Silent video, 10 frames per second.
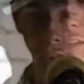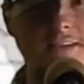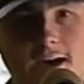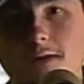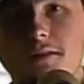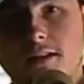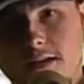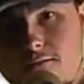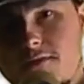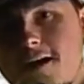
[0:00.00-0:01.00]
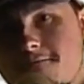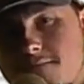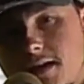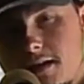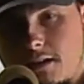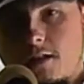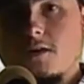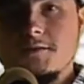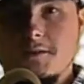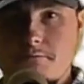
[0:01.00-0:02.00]
I believe that man
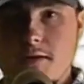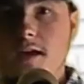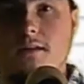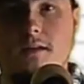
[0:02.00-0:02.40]
lost a bet